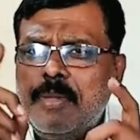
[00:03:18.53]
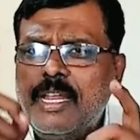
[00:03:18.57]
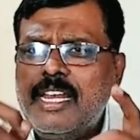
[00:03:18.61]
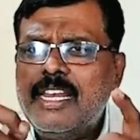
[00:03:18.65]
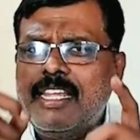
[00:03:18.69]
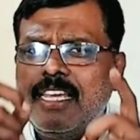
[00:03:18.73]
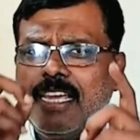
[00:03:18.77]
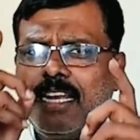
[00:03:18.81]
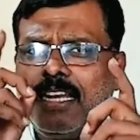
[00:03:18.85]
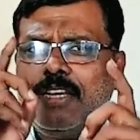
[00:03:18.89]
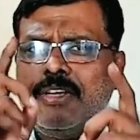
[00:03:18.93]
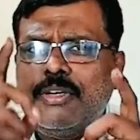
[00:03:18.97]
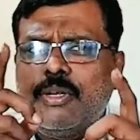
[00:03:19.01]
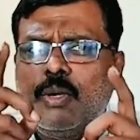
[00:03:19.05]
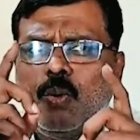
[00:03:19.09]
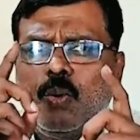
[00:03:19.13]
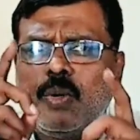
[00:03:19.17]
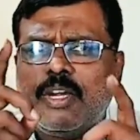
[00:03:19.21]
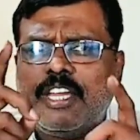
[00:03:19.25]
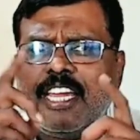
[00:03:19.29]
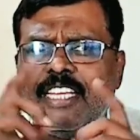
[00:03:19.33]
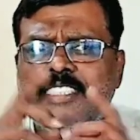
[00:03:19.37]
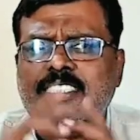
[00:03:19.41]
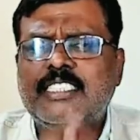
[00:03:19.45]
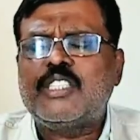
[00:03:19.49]
million
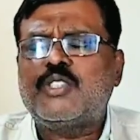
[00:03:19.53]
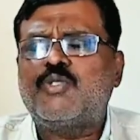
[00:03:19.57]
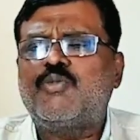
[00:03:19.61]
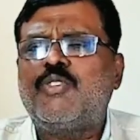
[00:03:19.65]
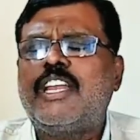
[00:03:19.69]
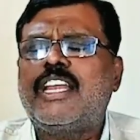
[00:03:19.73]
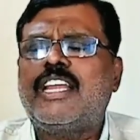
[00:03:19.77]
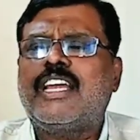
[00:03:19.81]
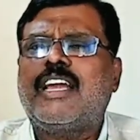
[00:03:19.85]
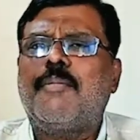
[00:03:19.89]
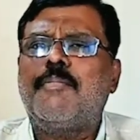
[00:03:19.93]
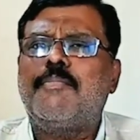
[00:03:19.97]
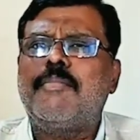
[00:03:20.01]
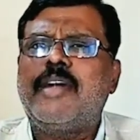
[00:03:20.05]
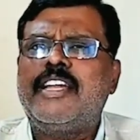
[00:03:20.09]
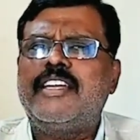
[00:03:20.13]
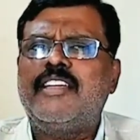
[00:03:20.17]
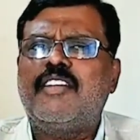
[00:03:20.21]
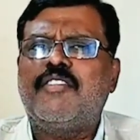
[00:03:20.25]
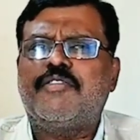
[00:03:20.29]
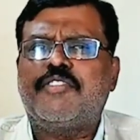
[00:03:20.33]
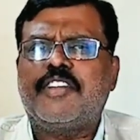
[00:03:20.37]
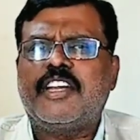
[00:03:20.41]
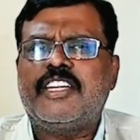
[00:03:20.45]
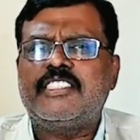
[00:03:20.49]
new cases will come, my
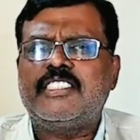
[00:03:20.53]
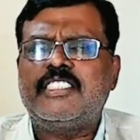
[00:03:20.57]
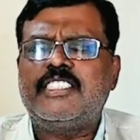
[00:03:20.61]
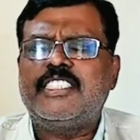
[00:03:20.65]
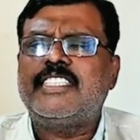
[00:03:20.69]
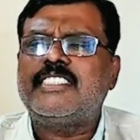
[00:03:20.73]
dear friends.